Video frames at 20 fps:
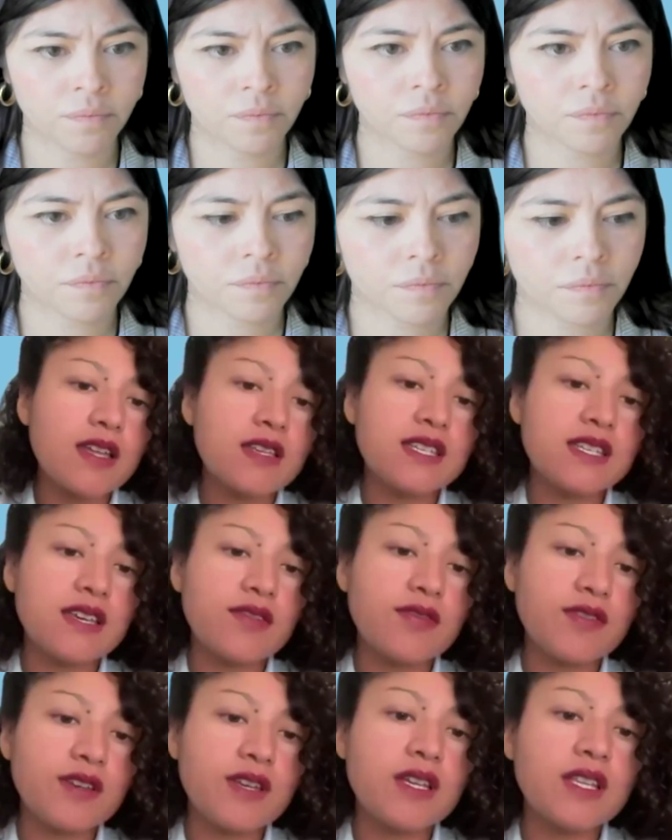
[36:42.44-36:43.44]
Yeah,
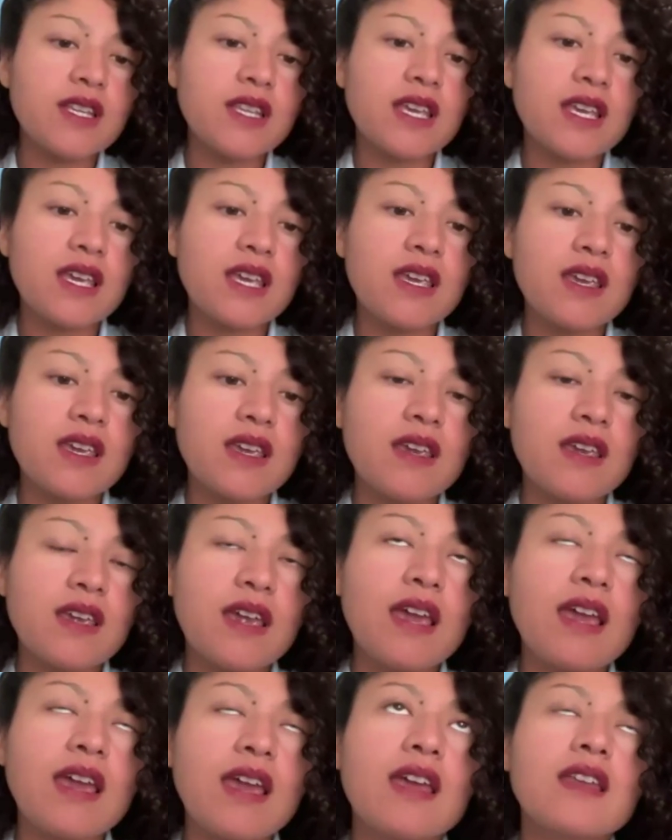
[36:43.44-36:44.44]
definitely.
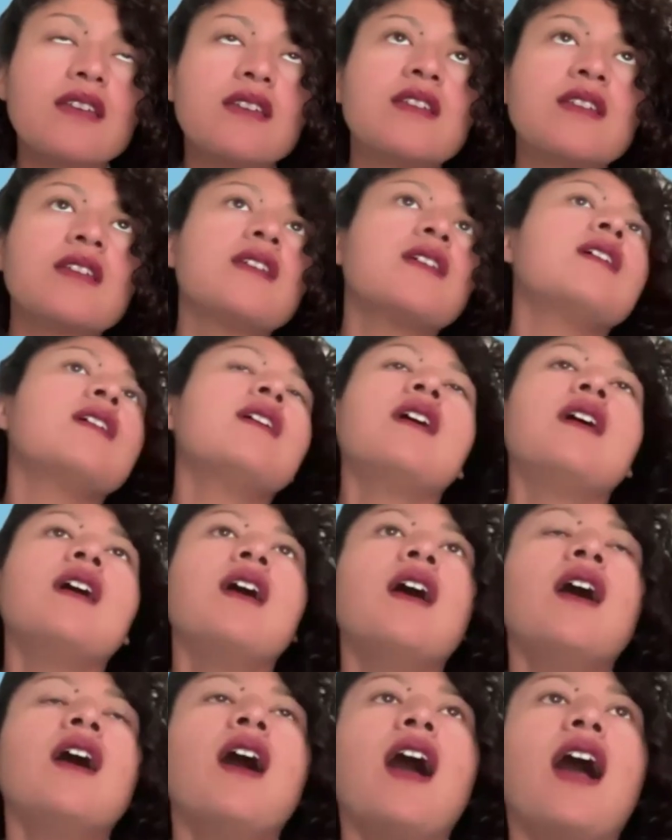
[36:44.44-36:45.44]
And
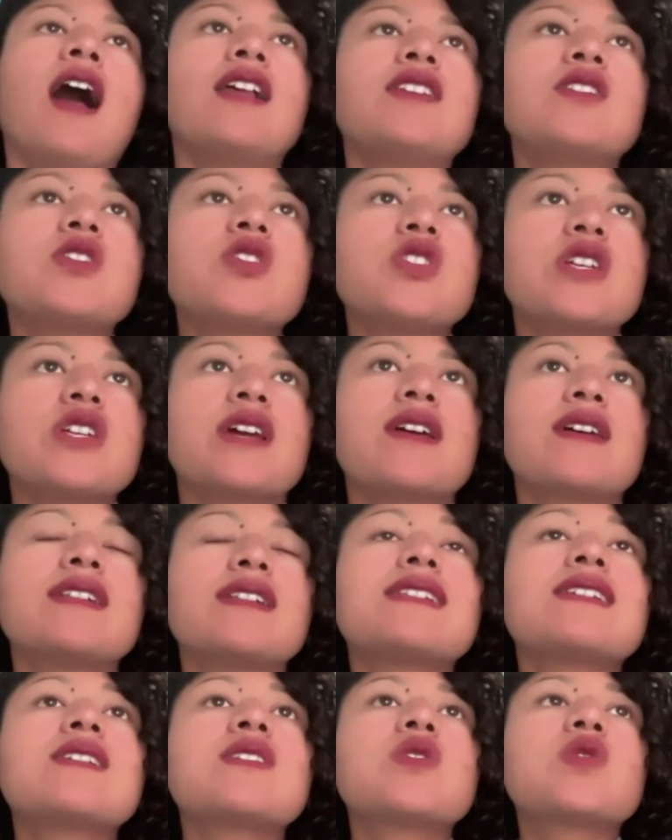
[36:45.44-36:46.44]
I'll just share,
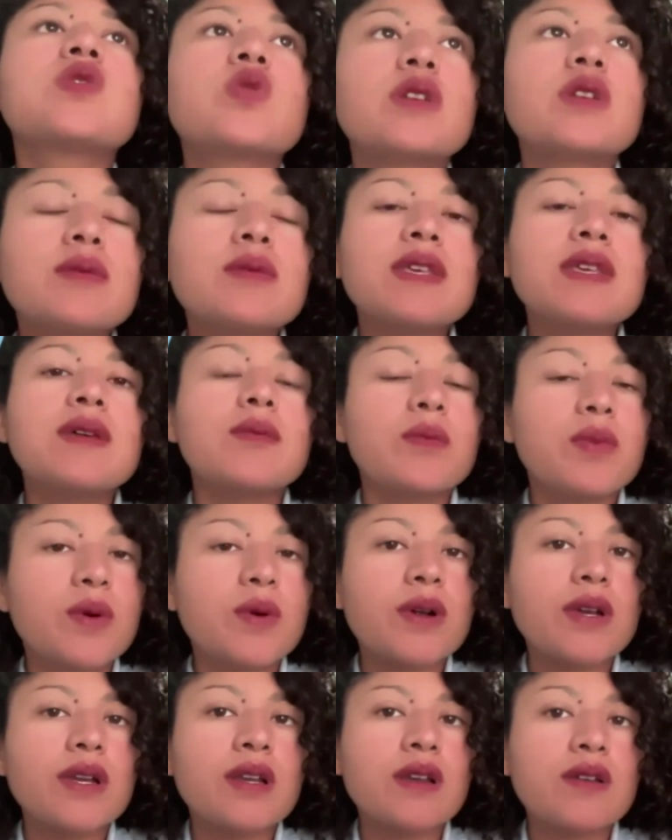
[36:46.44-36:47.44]
it's extremely
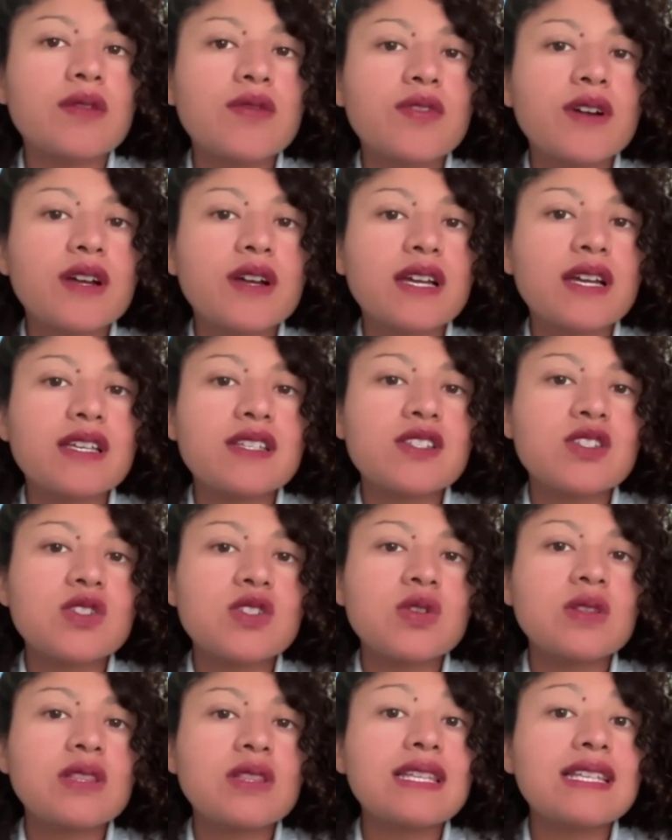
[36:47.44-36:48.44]
important for us
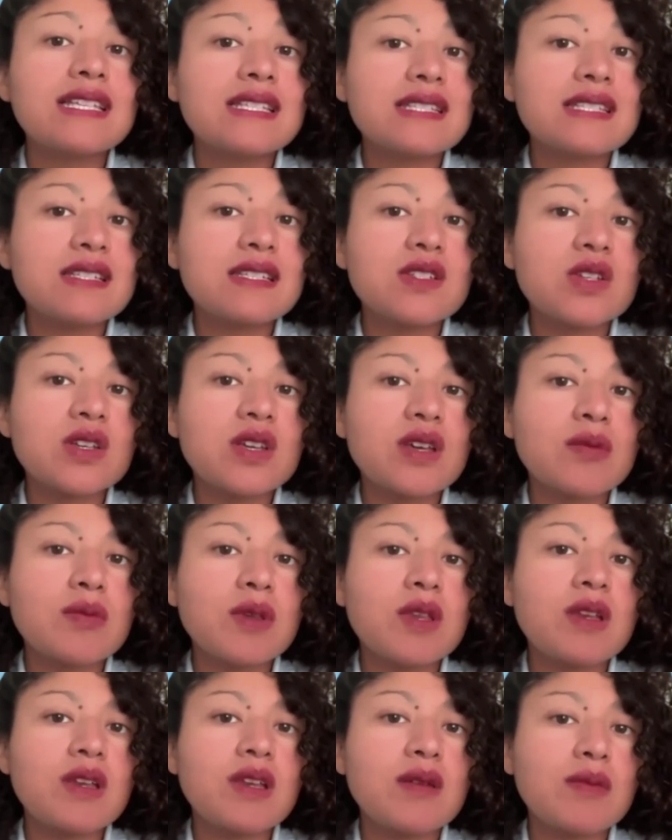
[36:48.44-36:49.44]
to listen to
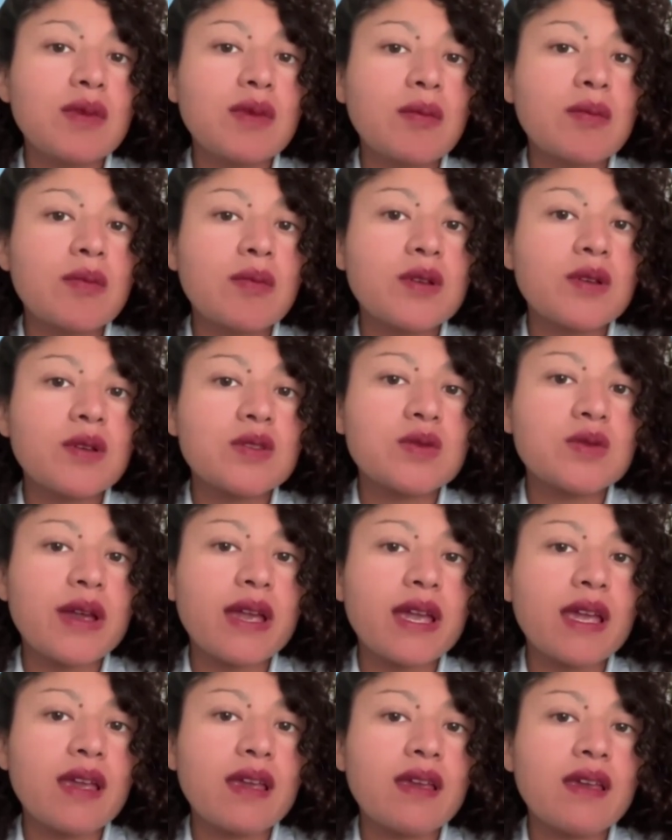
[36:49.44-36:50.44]
community members,
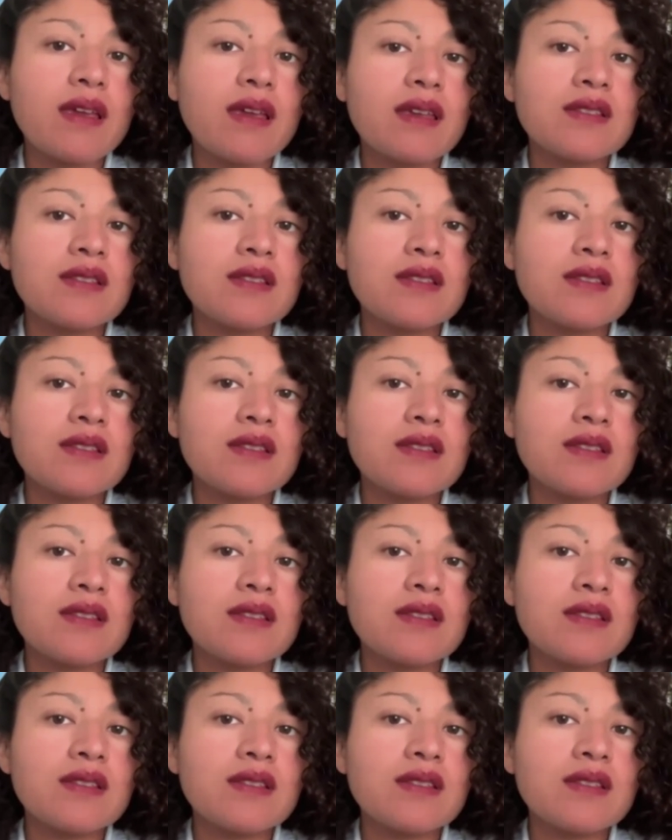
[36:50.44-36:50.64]
right?